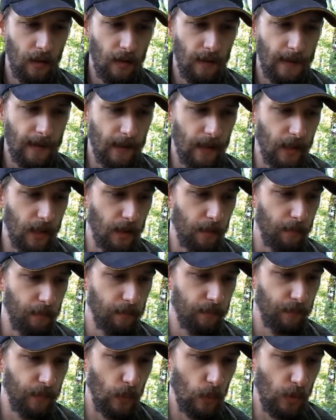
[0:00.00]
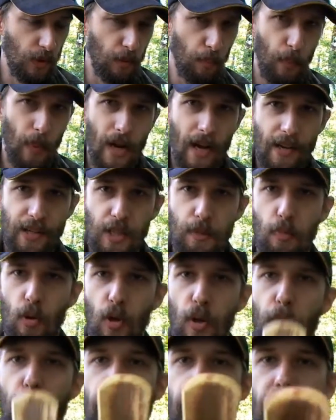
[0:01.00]
It was impossible
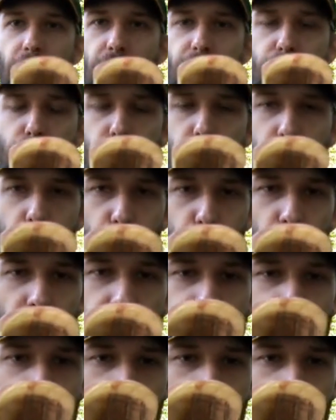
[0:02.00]
to make a straight